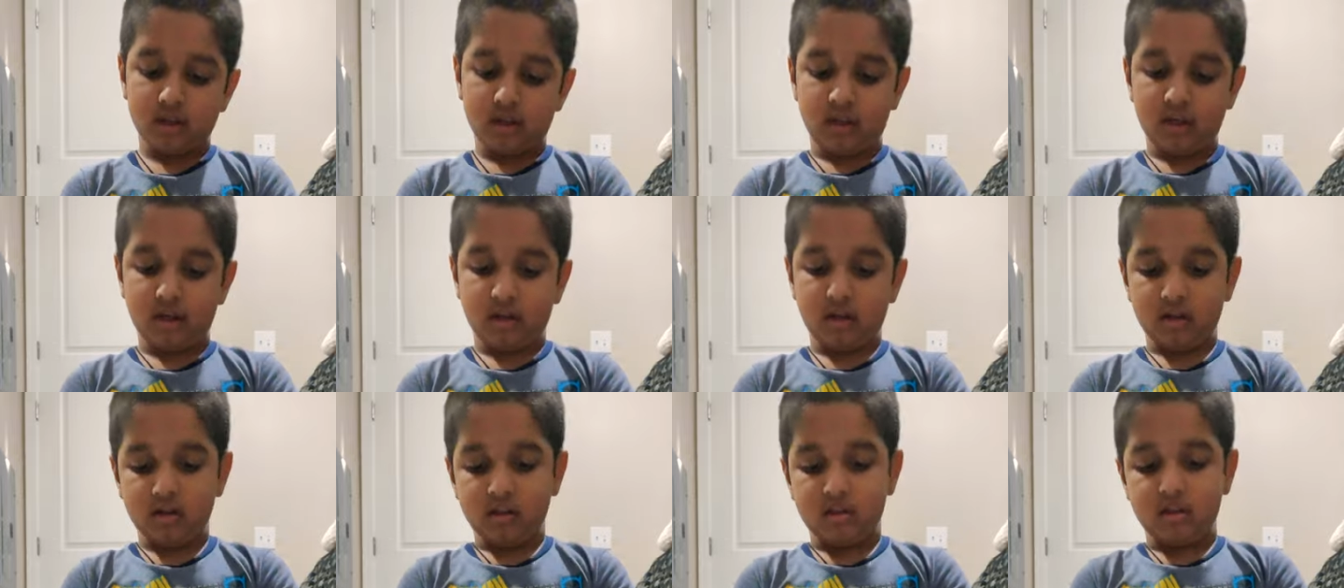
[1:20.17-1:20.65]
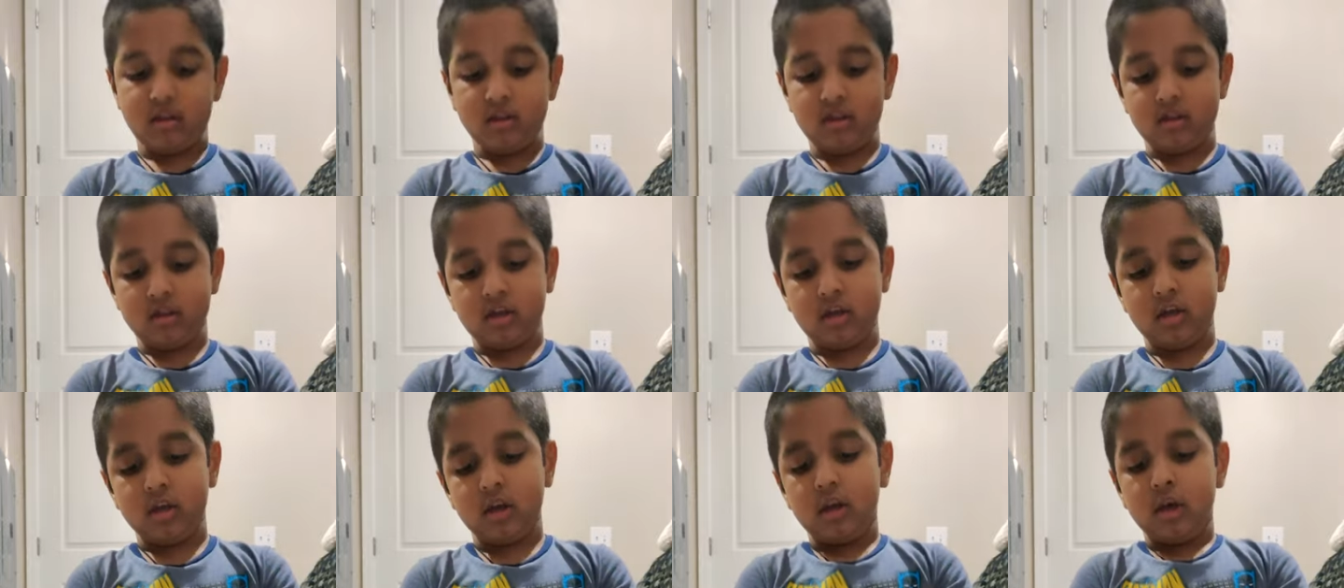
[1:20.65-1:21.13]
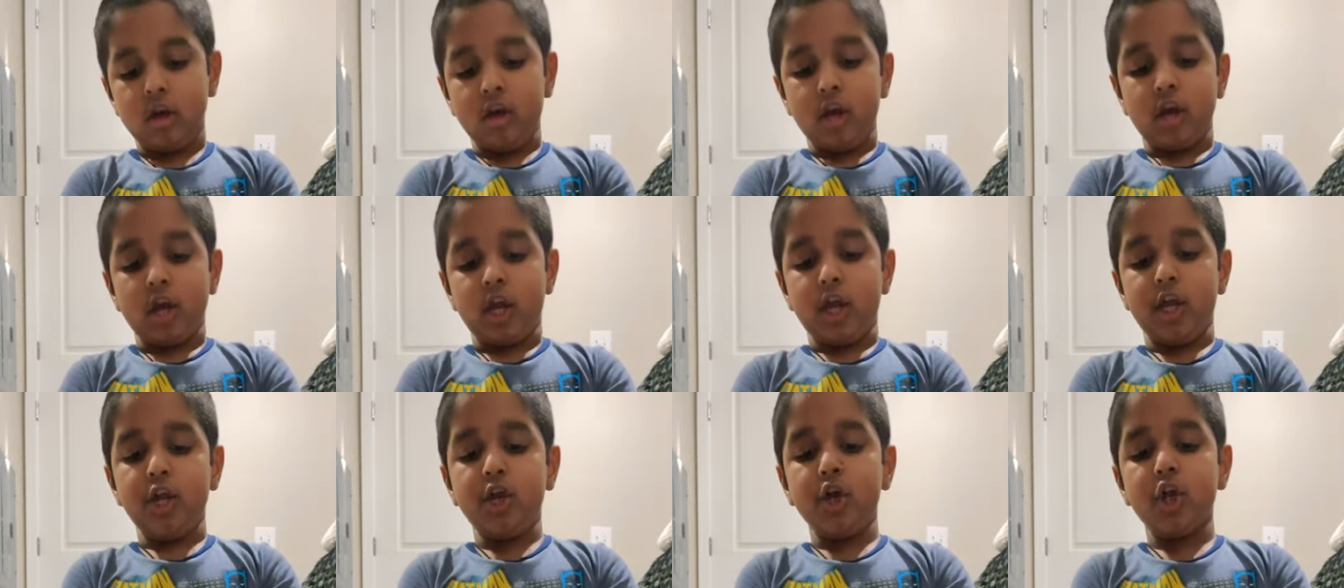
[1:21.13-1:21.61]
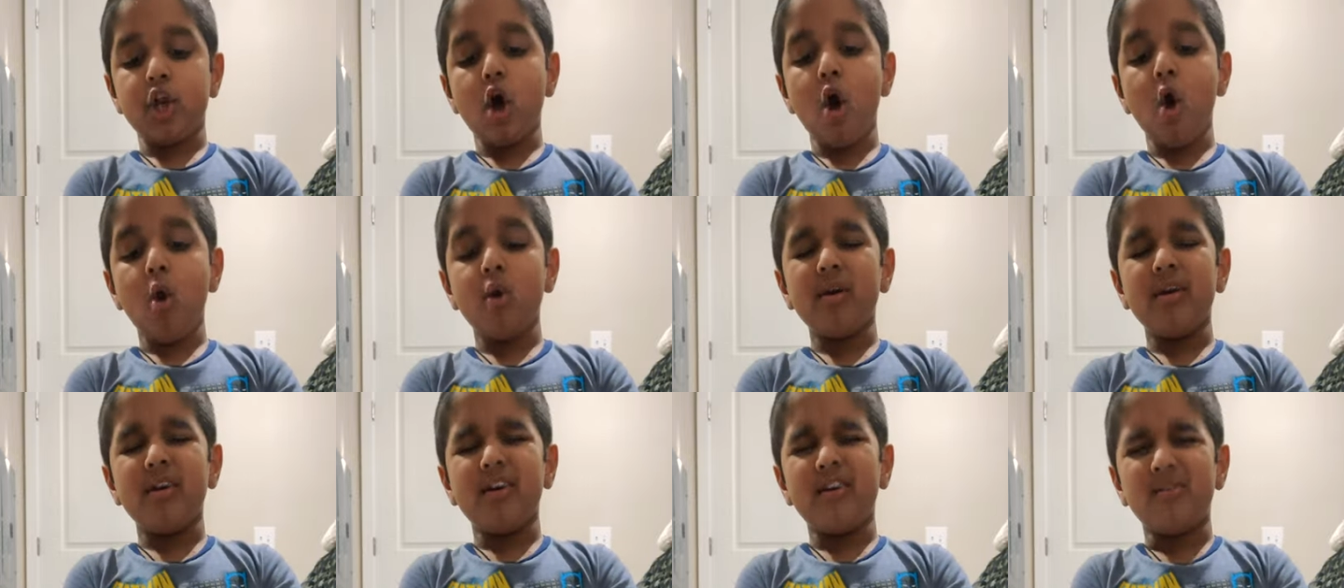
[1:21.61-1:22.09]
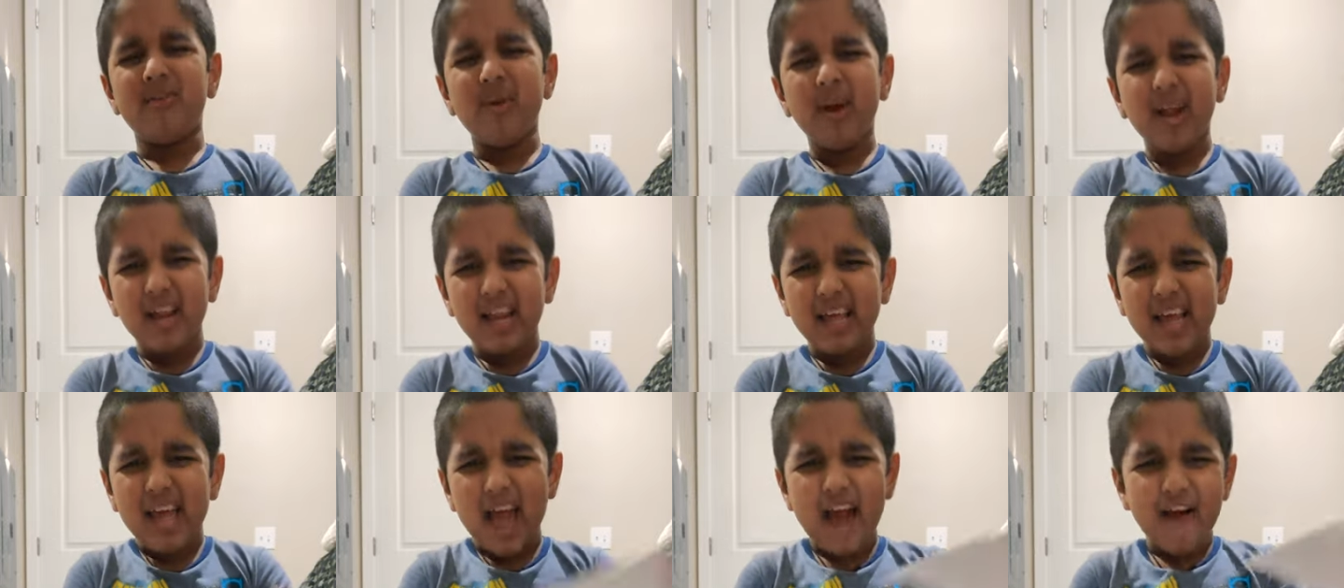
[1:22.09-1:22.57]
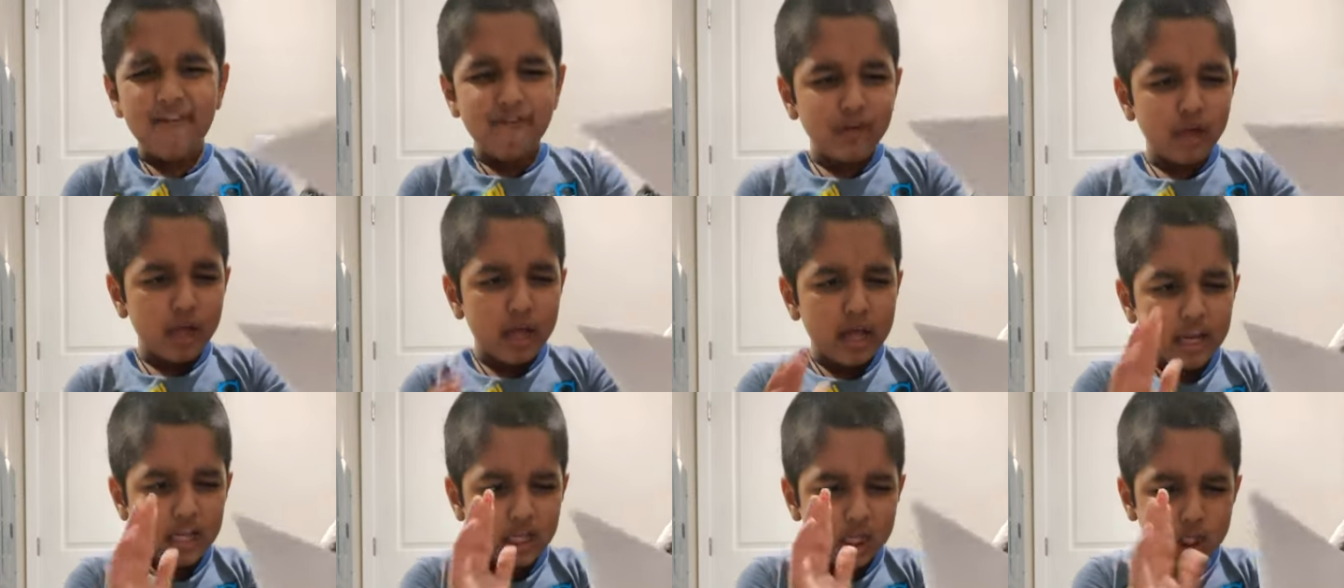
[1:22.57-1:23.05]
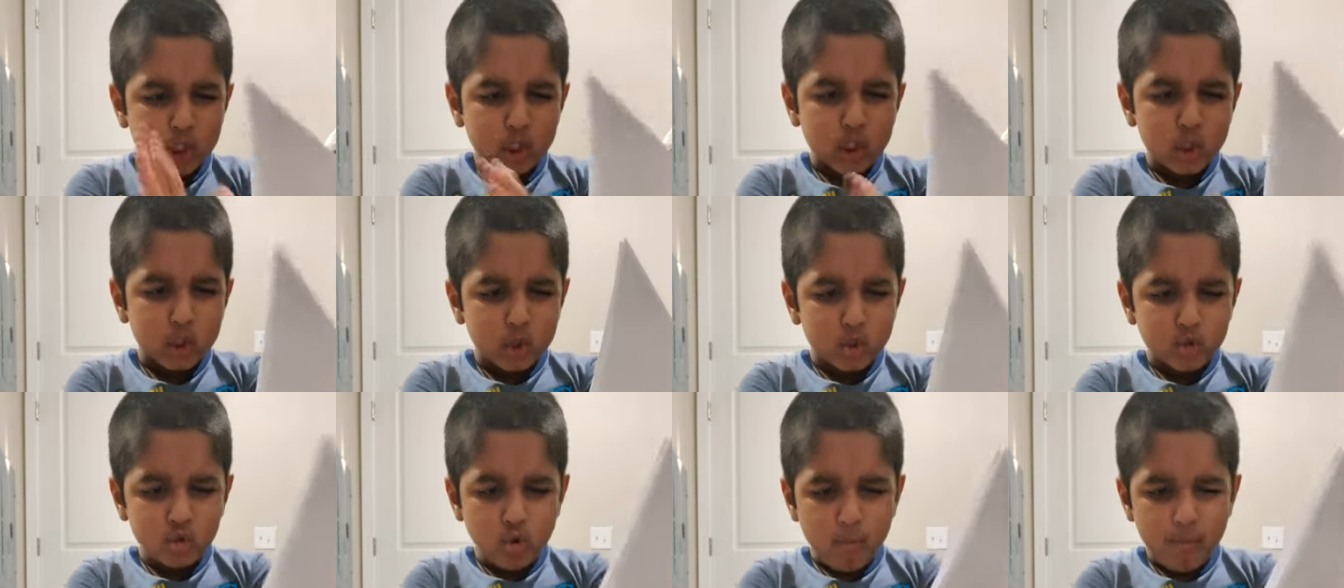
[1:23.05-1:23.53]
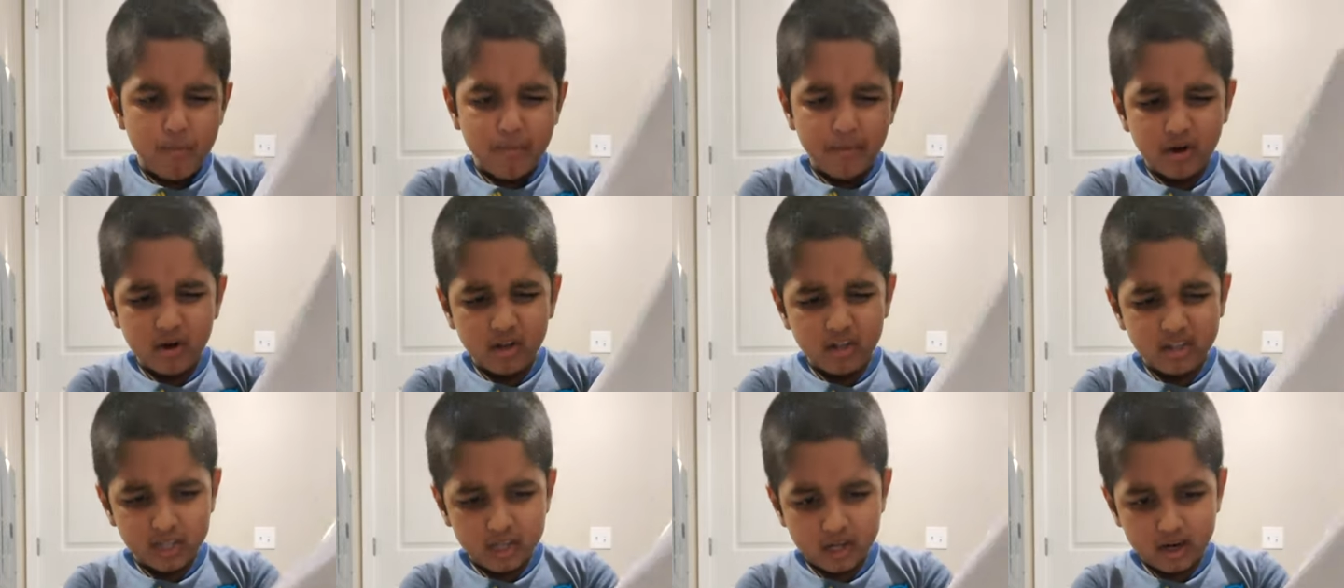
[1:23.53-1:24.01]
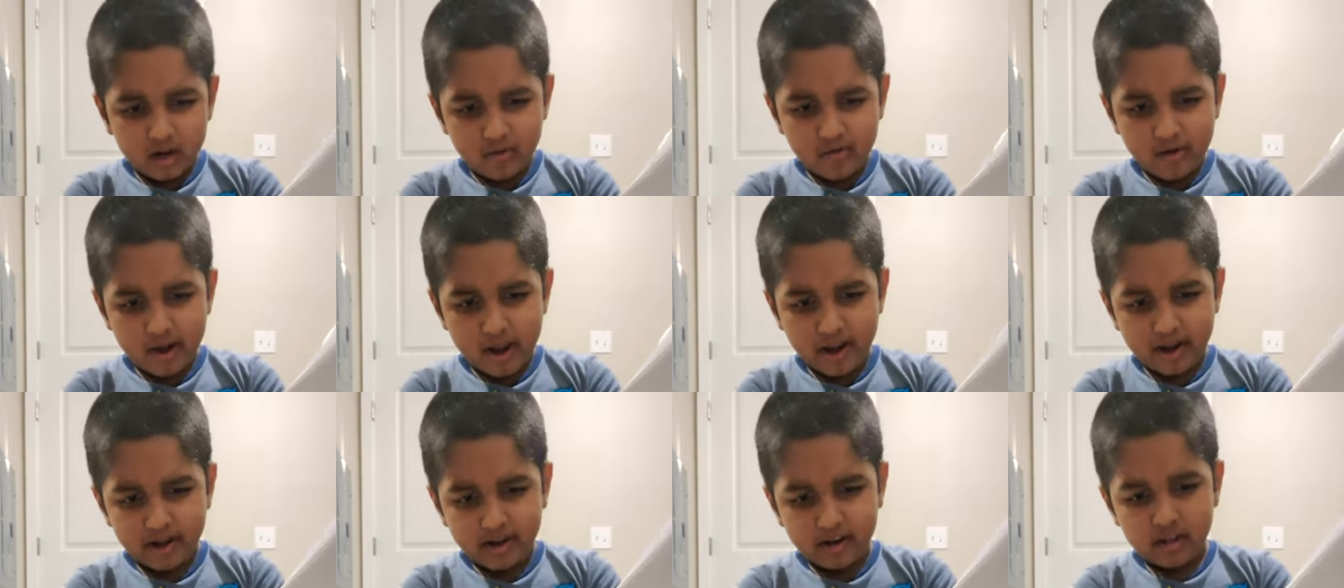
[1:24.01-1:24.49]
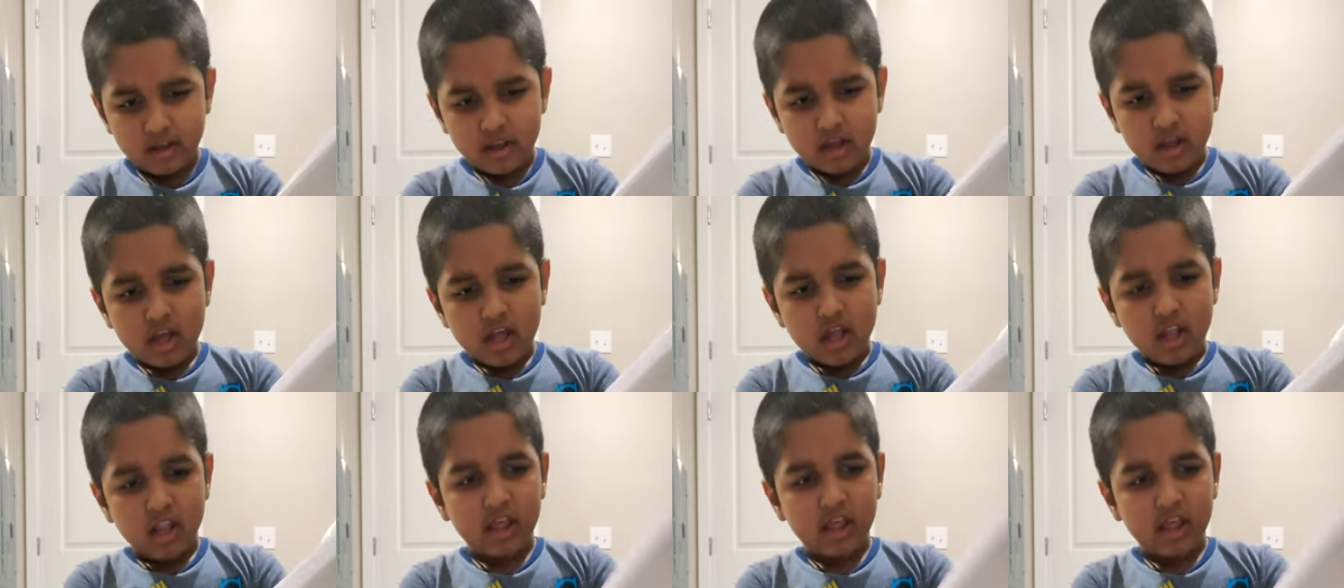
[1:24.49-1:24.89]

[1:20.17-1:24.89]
like, you don't really have to get it superly correct,